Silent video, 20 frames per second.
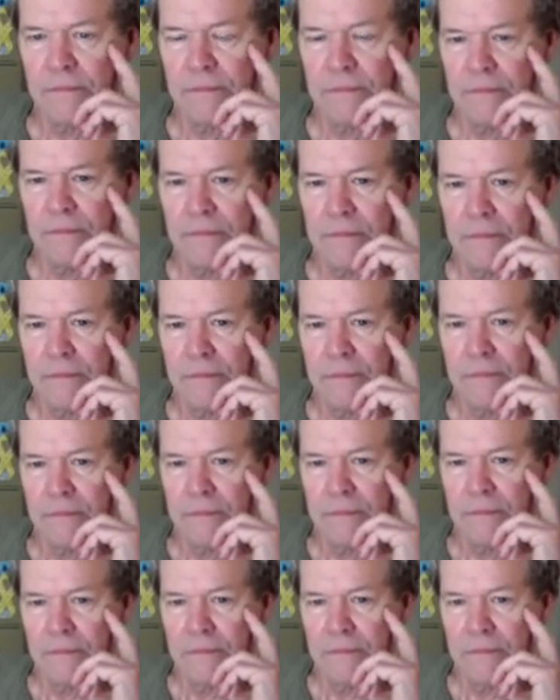
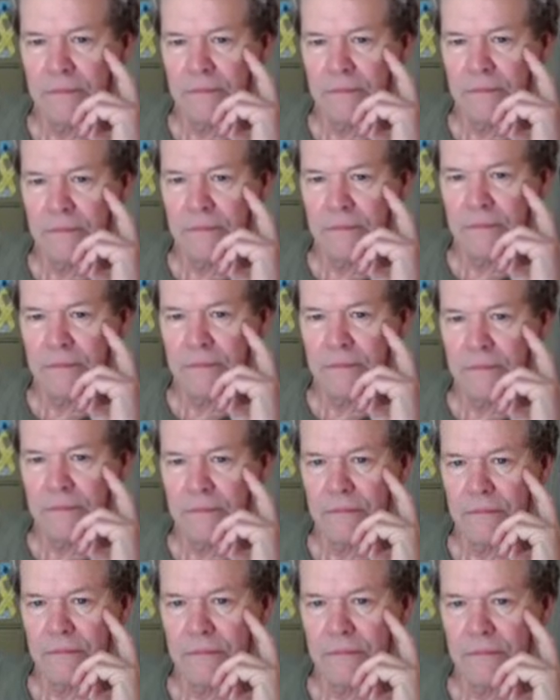
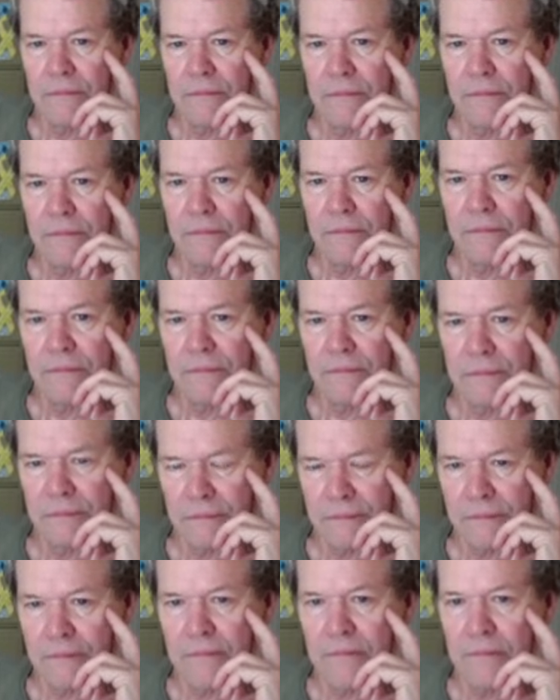
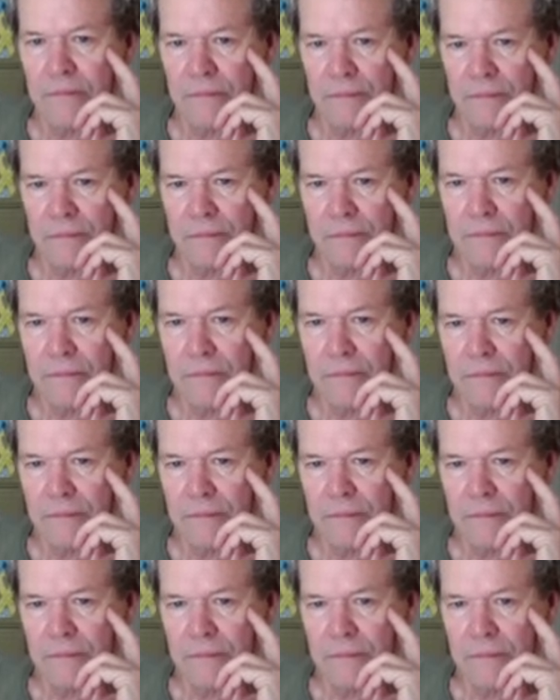
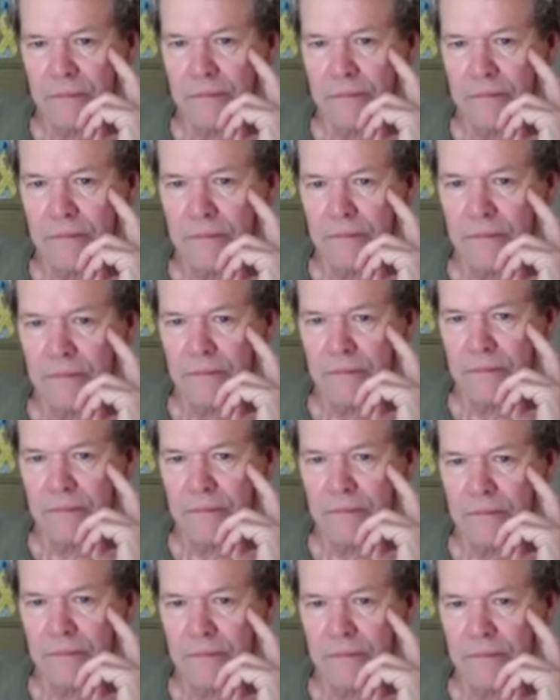
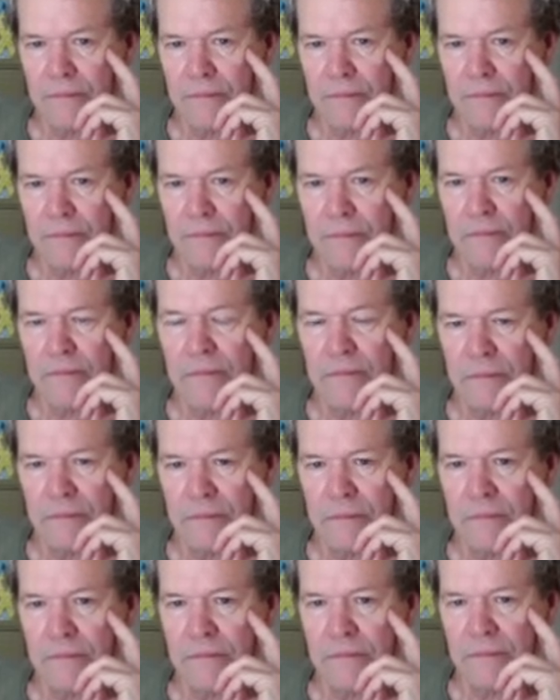
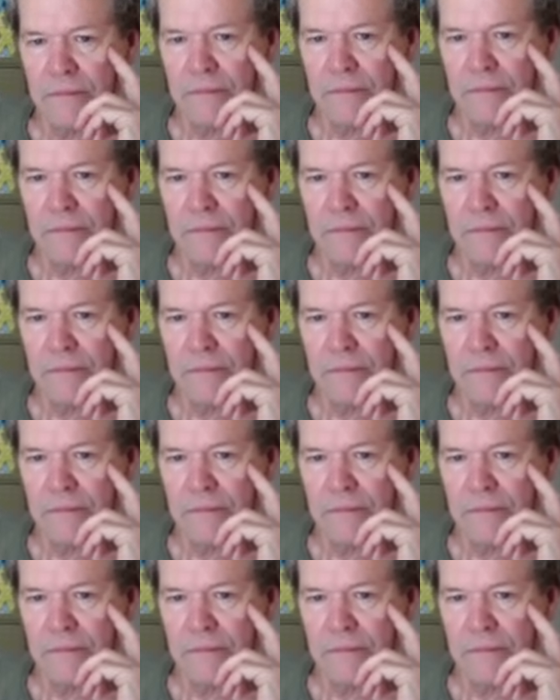This person isn't speaking.